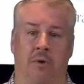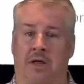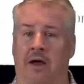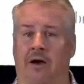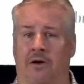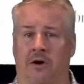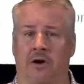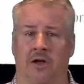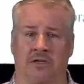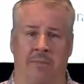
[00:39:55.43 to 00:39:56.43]
But
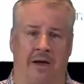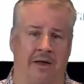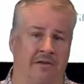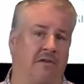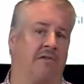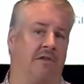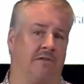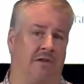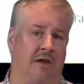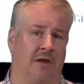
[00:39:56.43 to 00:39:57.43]
character is about
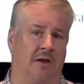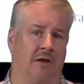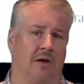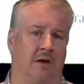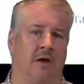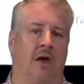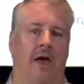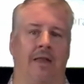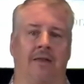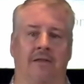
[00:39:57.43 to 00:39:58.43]
consistency.
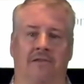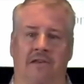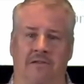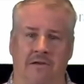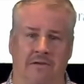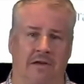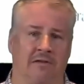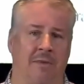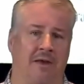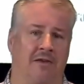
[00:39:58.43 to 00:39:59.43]
And consistency
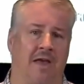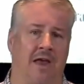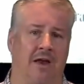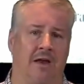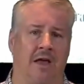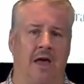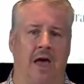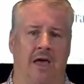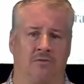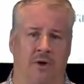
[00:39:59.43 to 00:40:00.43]
is maintained
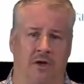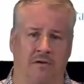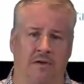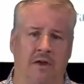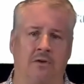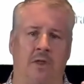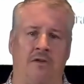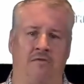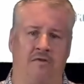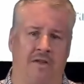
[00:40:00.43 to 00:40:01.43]
as we
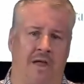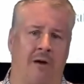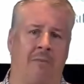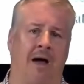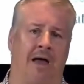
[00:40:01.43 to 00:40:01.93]
continually fill our